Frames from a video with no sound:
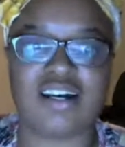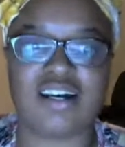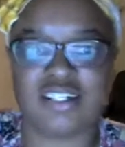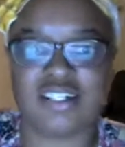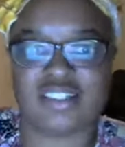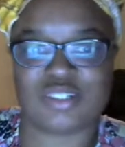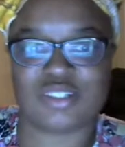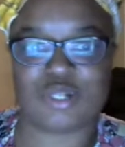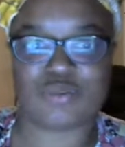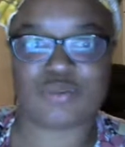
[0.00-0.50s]

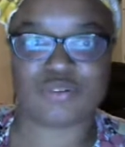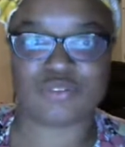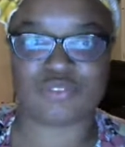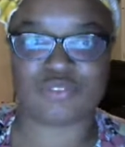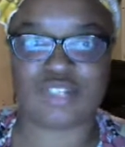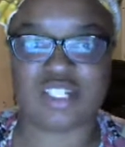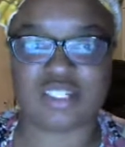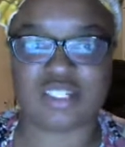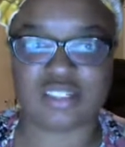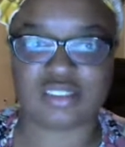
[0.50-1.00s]
conservative
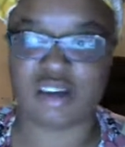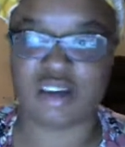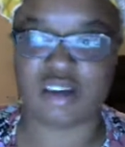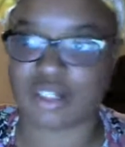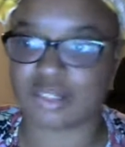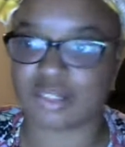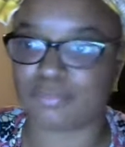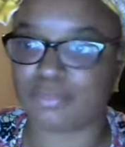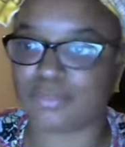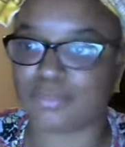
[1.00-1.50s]
ink
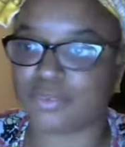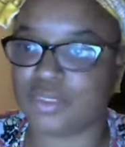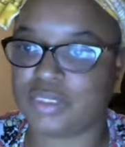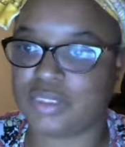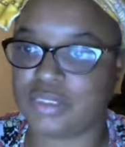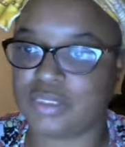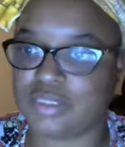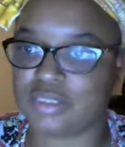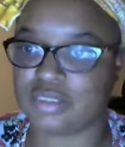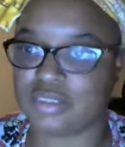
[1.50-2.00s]
talking
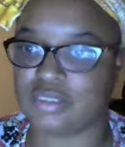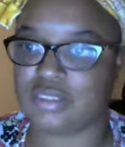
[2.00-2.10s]
points?